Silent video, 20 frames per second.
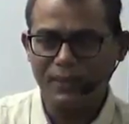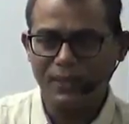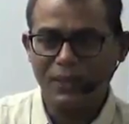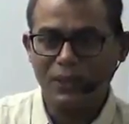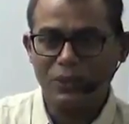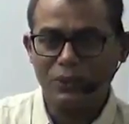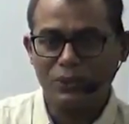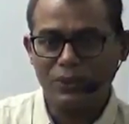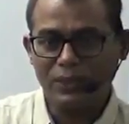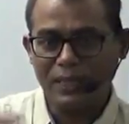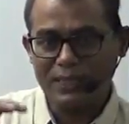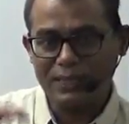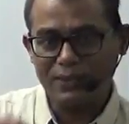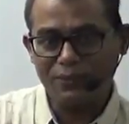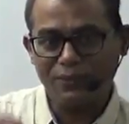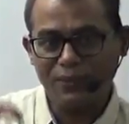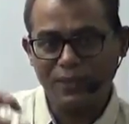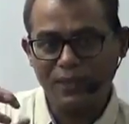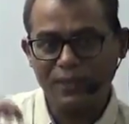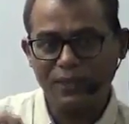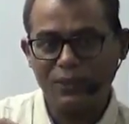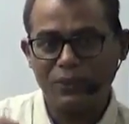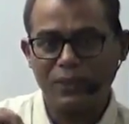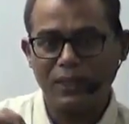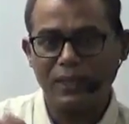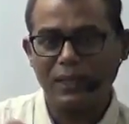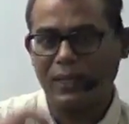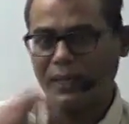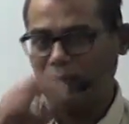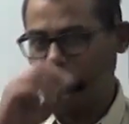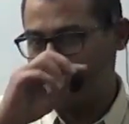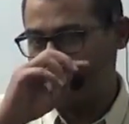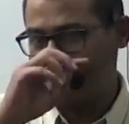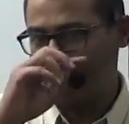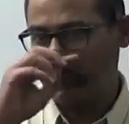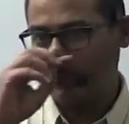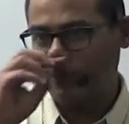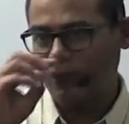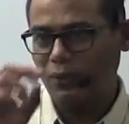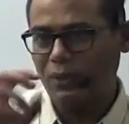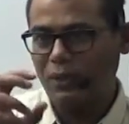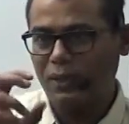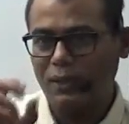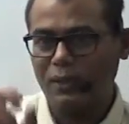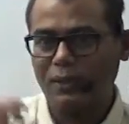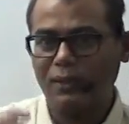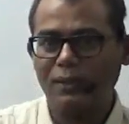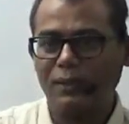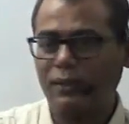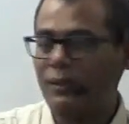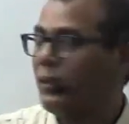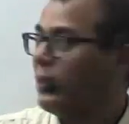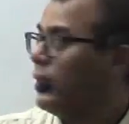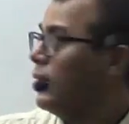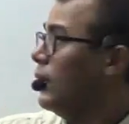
So that's where you can understand, you can learn